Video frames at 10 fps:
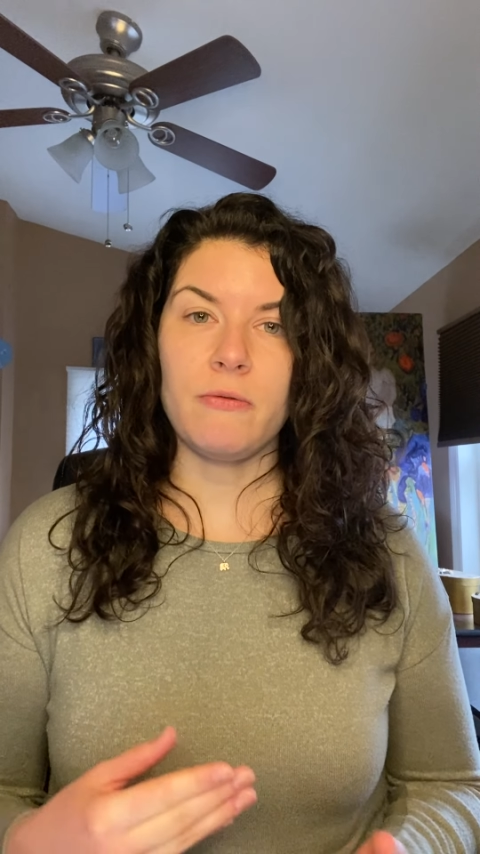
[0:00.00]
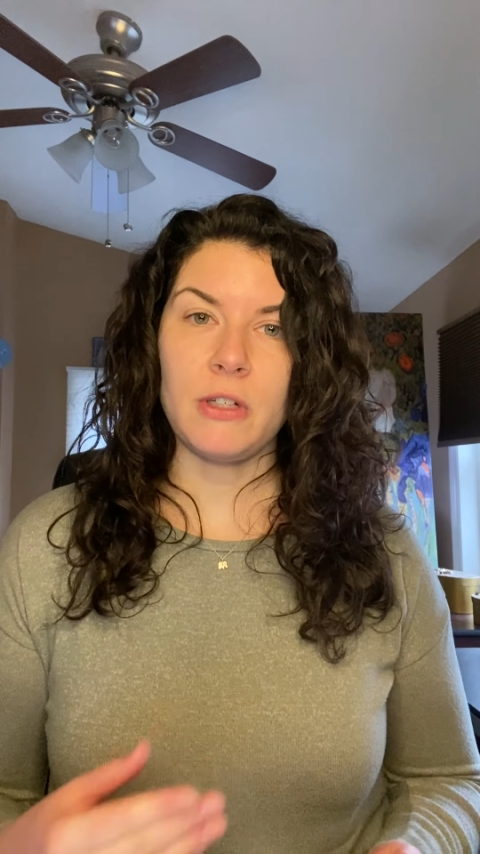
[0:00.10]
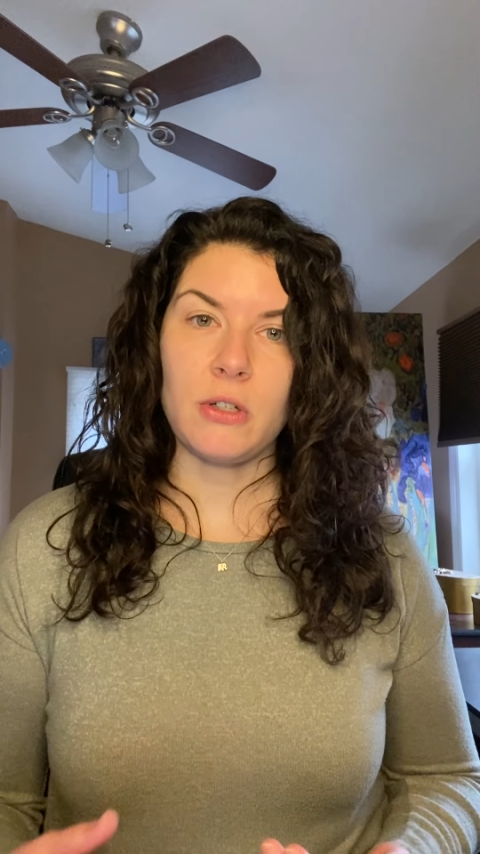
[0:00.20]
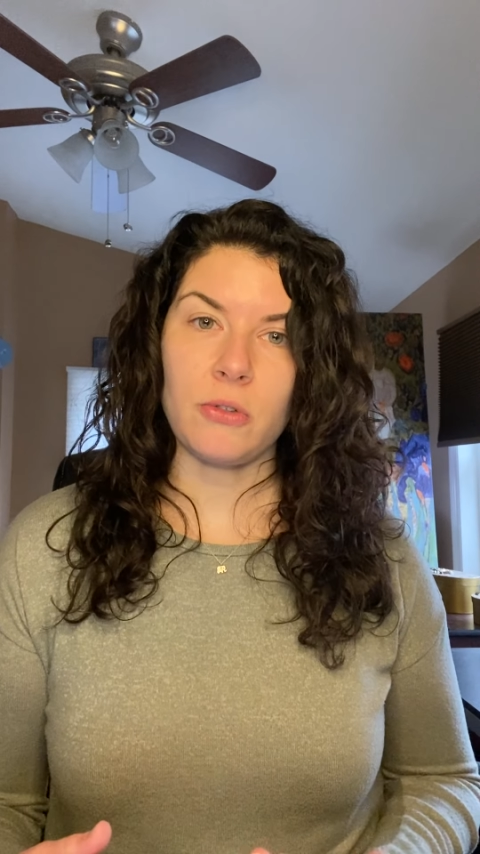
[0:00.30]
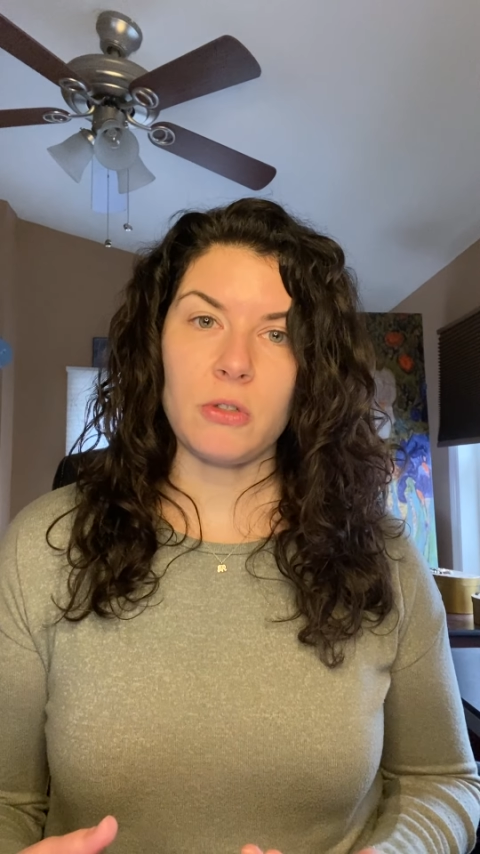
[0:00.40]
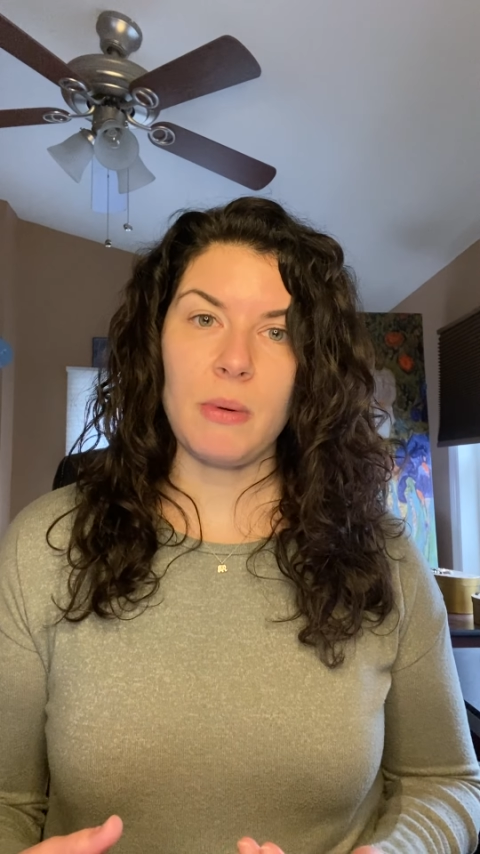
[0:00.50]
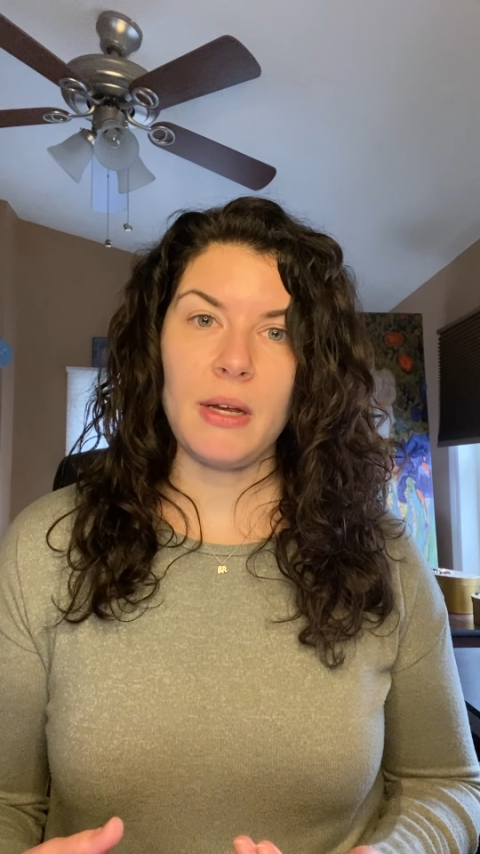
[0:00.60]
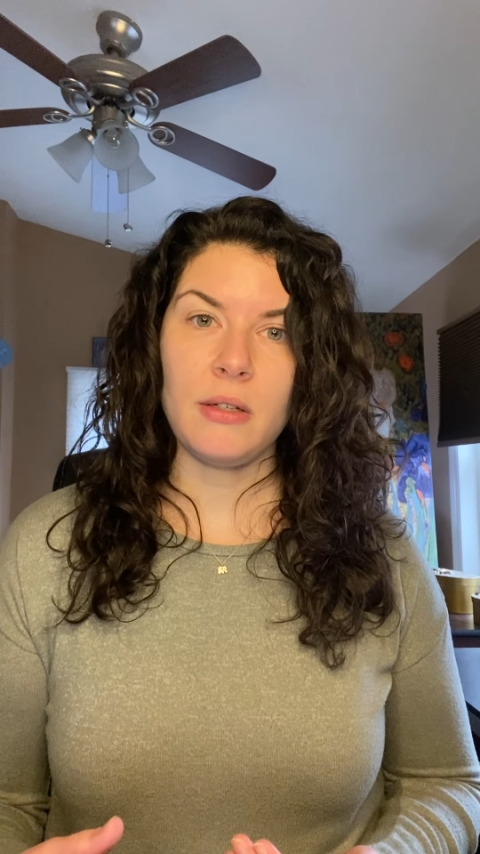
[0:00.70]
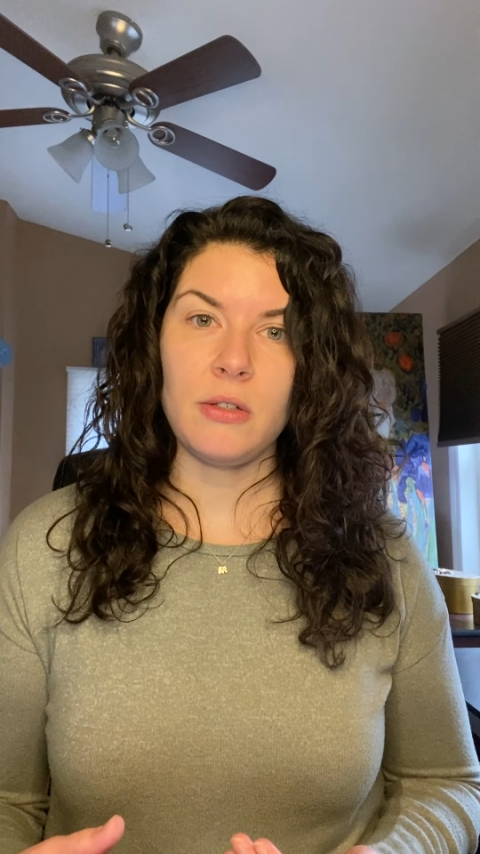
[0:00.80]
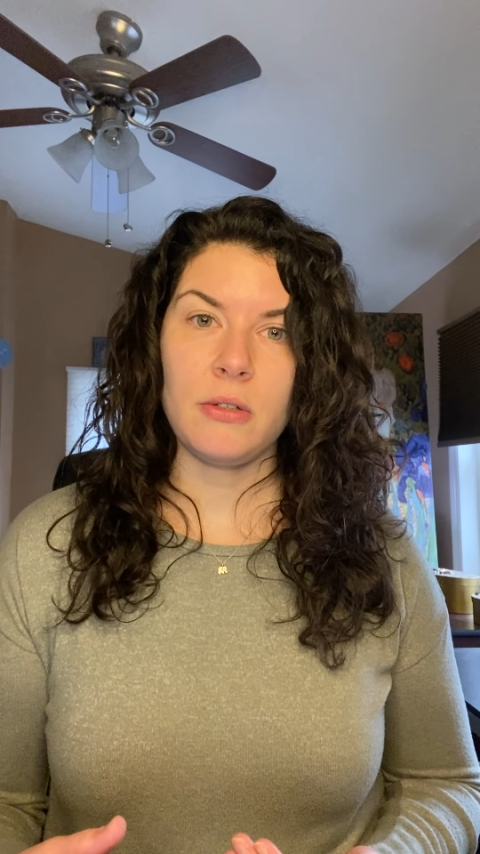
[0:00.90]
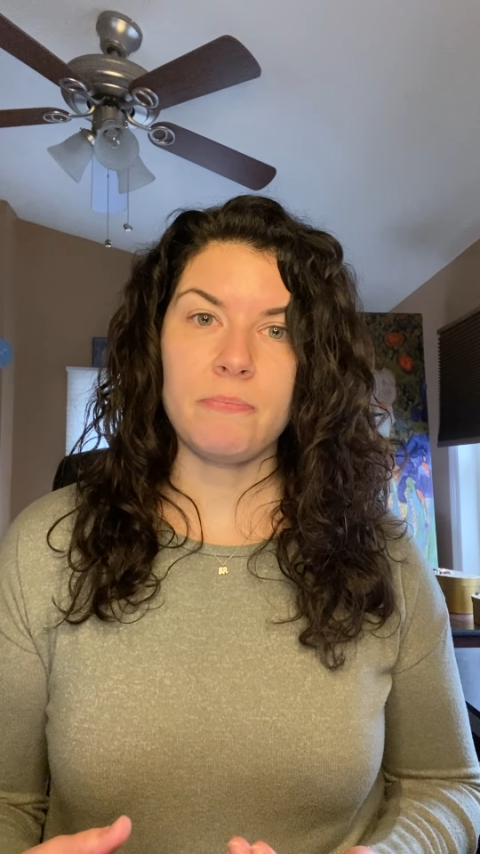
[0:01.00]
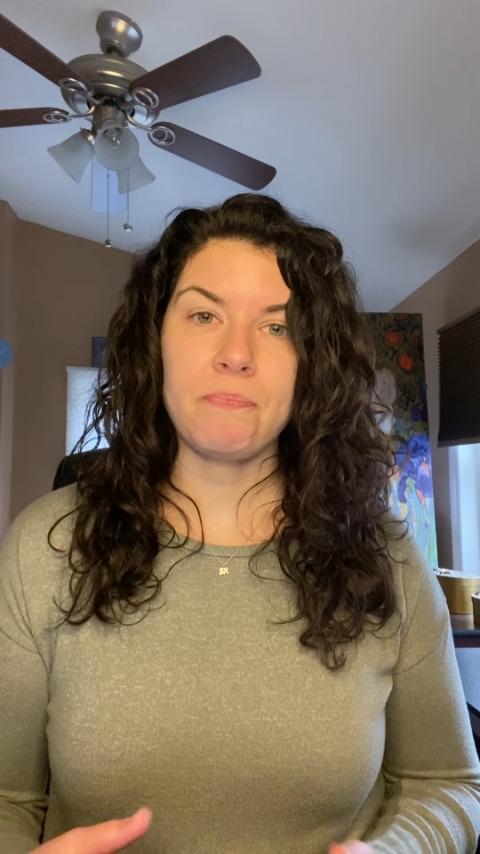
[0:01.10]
physical space.